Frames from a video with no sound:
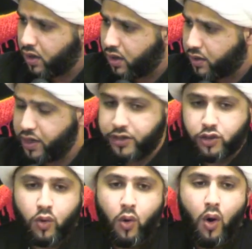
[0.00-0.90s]

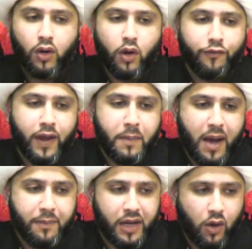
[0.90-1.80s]
this call of
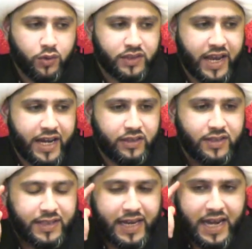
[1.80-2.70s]
Imam al-Hussein
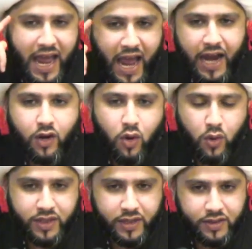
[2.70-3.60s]
still
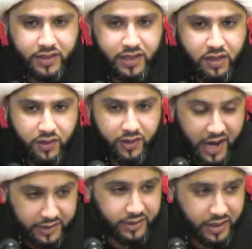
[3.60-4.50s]
echoes and still
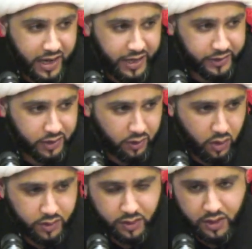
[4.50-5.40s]
resonates
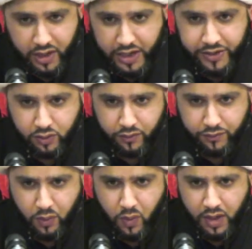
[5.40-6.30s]
across the east
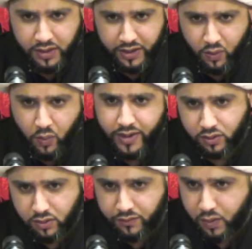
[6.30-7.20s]
of the world and the
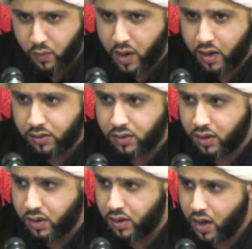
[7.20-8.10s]
west of the world.
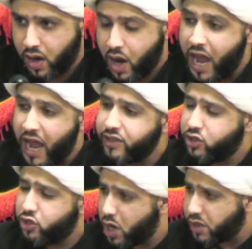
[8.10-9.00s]

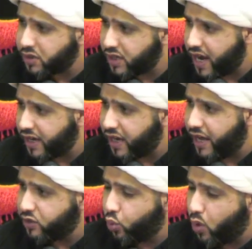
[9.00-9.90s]
And just like
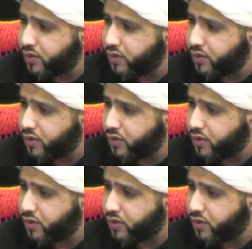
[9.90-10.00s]
it was